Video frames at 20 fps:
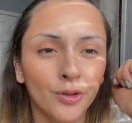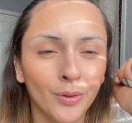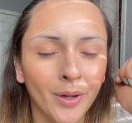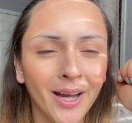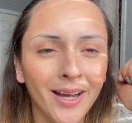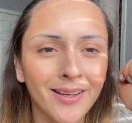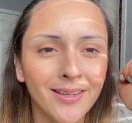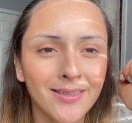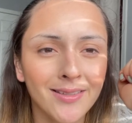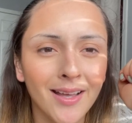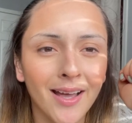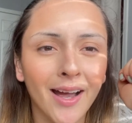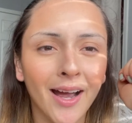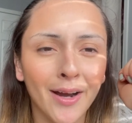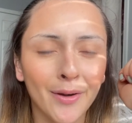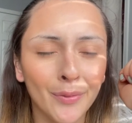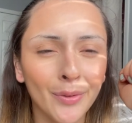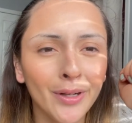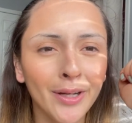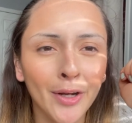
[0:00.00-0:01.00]
guys, I
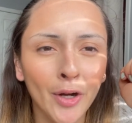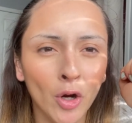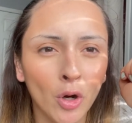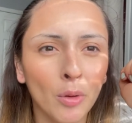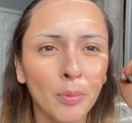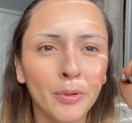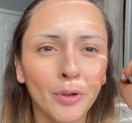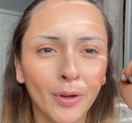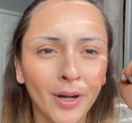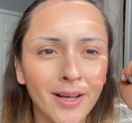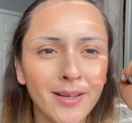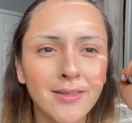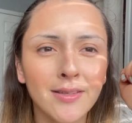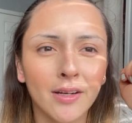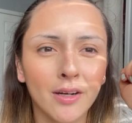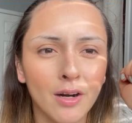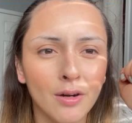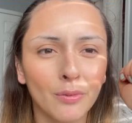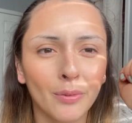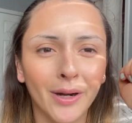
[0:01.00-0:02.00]
really hope you guys are
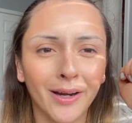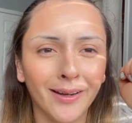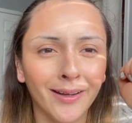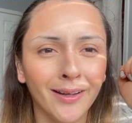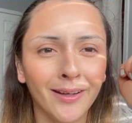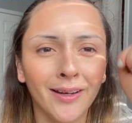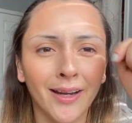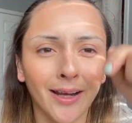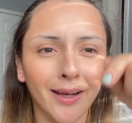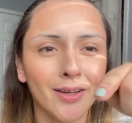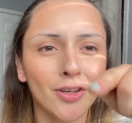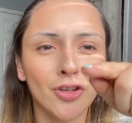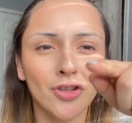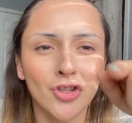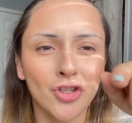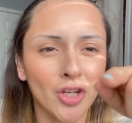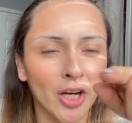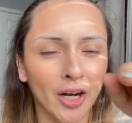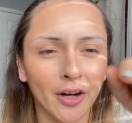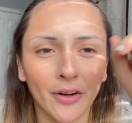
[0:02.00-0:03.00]
already like
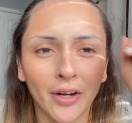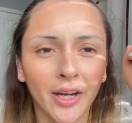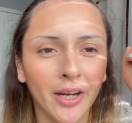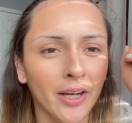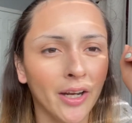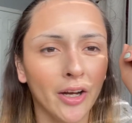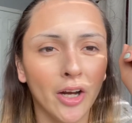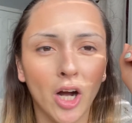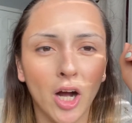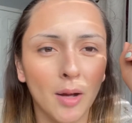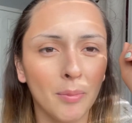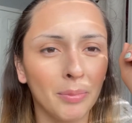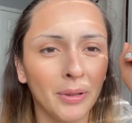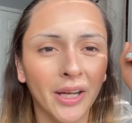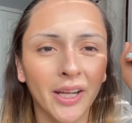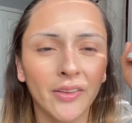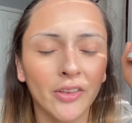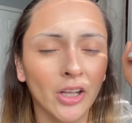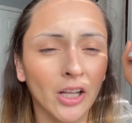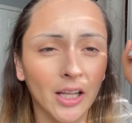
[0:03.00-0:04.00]
sharing and
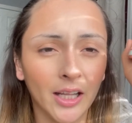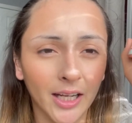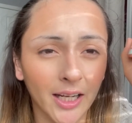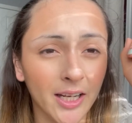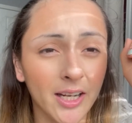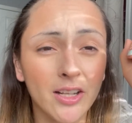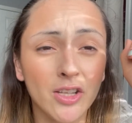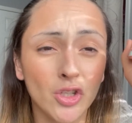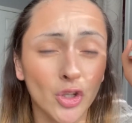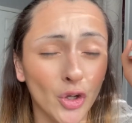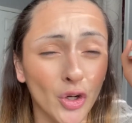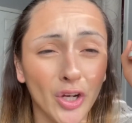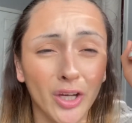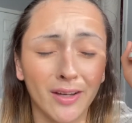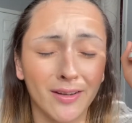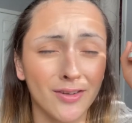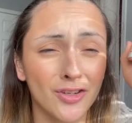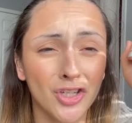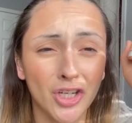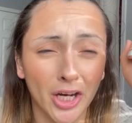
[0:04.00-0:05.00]
copying the link so you
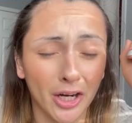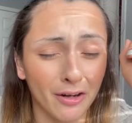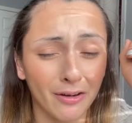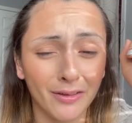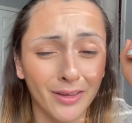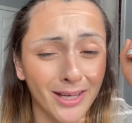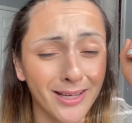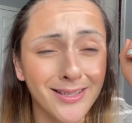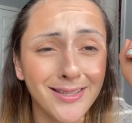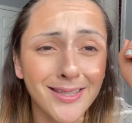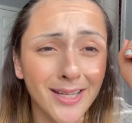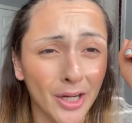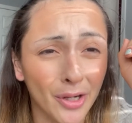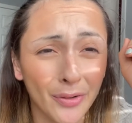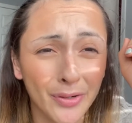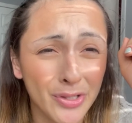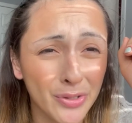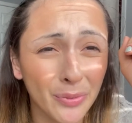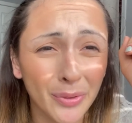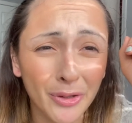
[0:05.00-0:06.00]
can share these
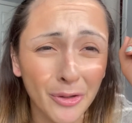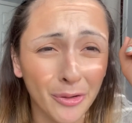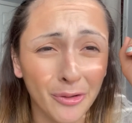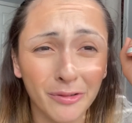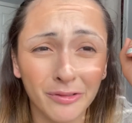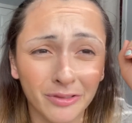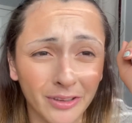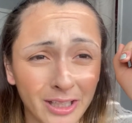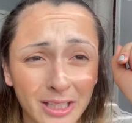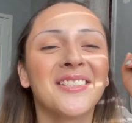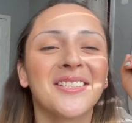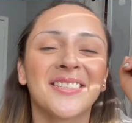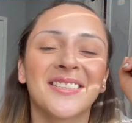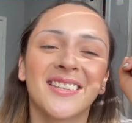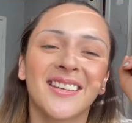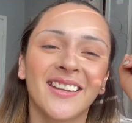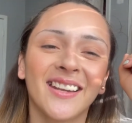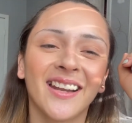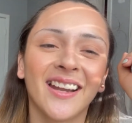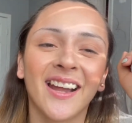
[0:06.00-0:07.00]
secrets with your friends. Just
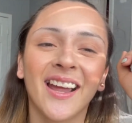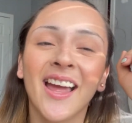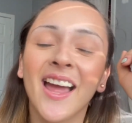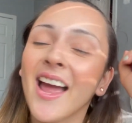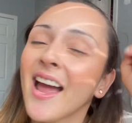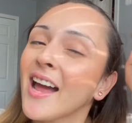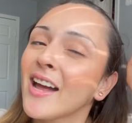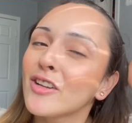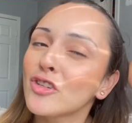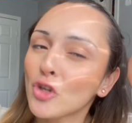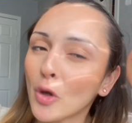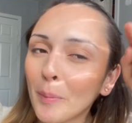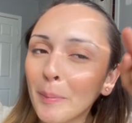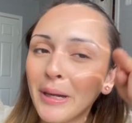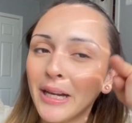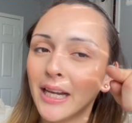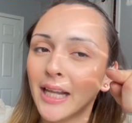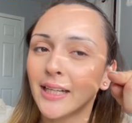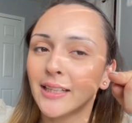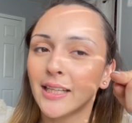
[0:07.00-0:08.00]
kidding. Don't be
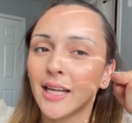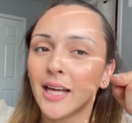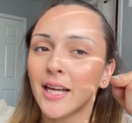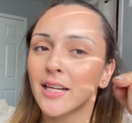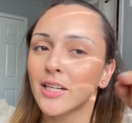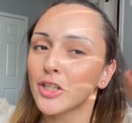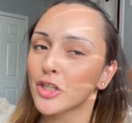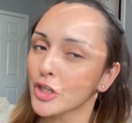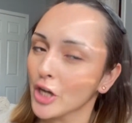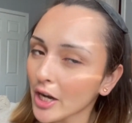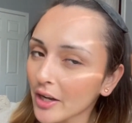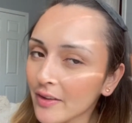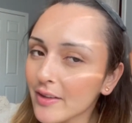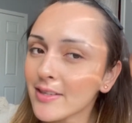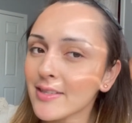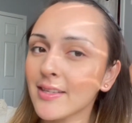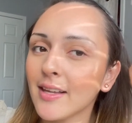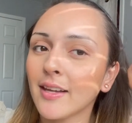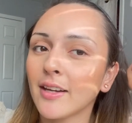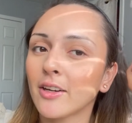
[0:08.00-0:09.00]
like that. Share the
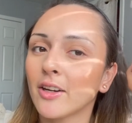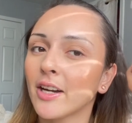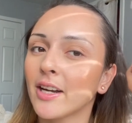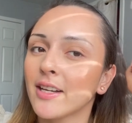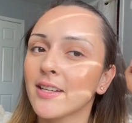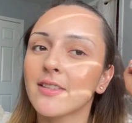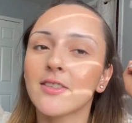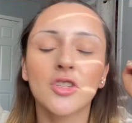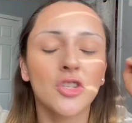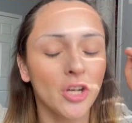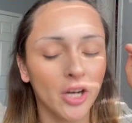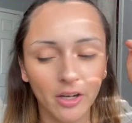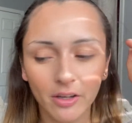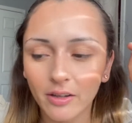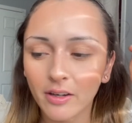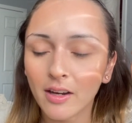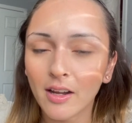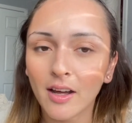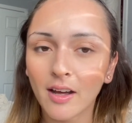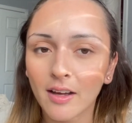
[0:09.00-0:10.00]
secrets, share the
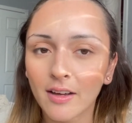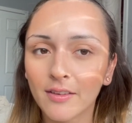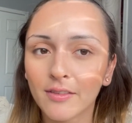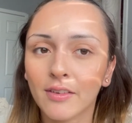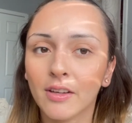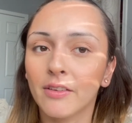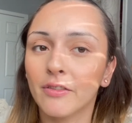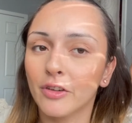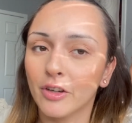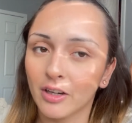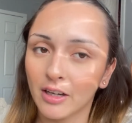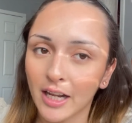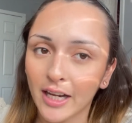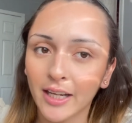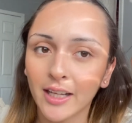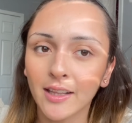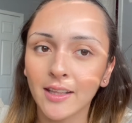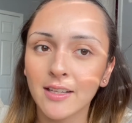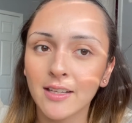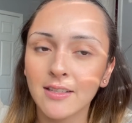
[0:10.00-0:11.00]
love. If you're
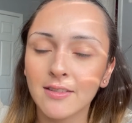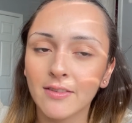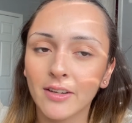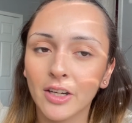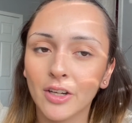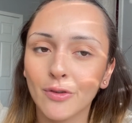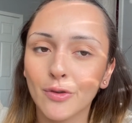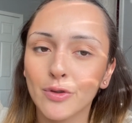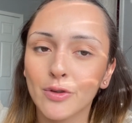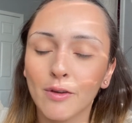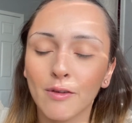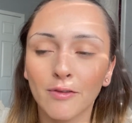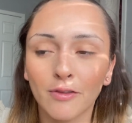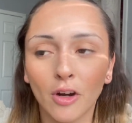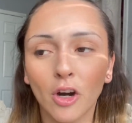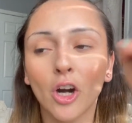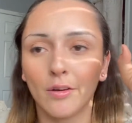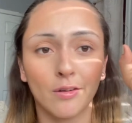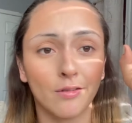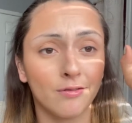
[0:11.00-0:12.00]
liking this video so
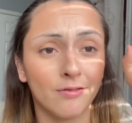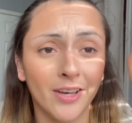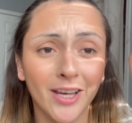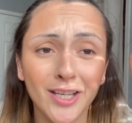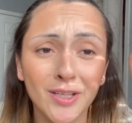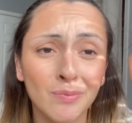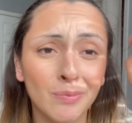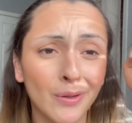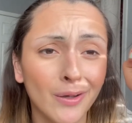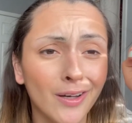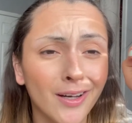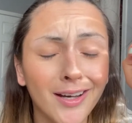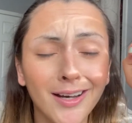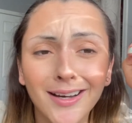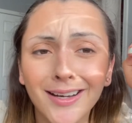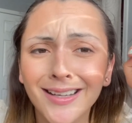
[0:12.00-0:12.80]
far, Facebook,